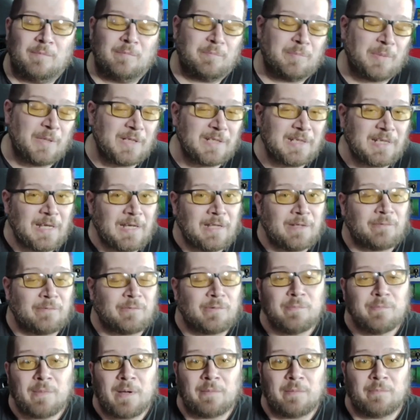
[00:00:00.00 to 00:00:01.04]
But again,
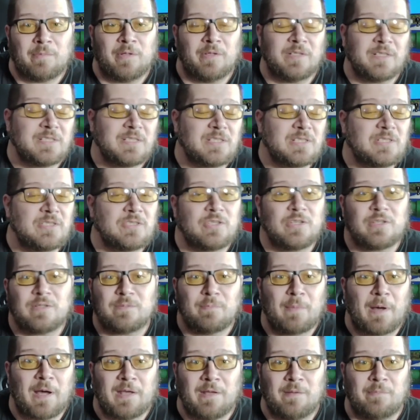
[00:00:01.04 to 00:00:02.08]
remember, this is just
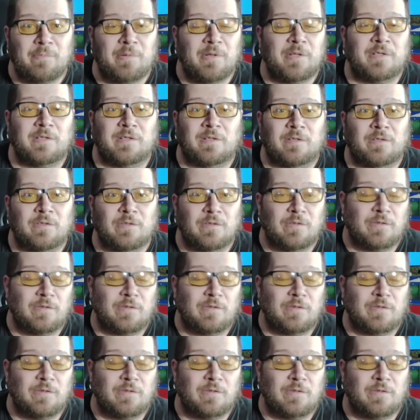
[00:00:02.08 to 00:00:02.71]
my opinion.